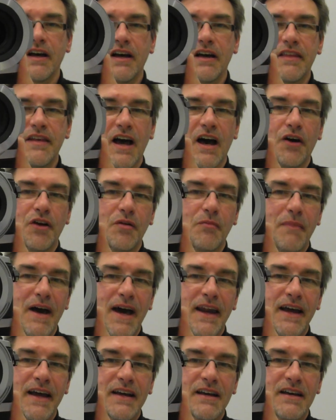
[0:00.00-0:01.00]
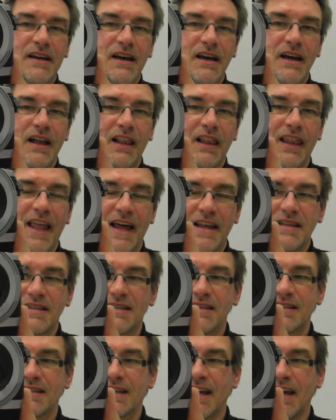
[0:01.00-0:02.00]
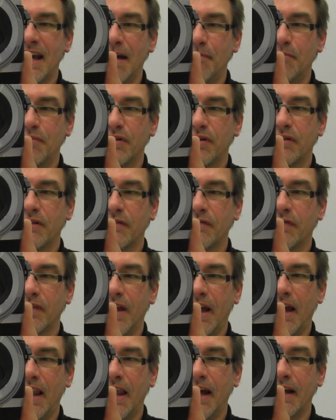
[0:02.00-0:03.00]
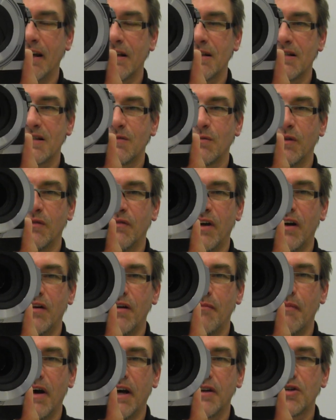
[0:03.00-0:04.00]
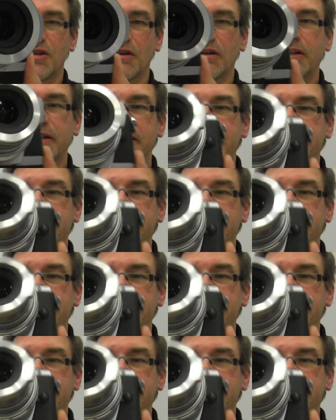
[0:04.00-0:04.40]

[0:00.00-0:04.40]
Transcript: the automatic lens cap. I like this one very much.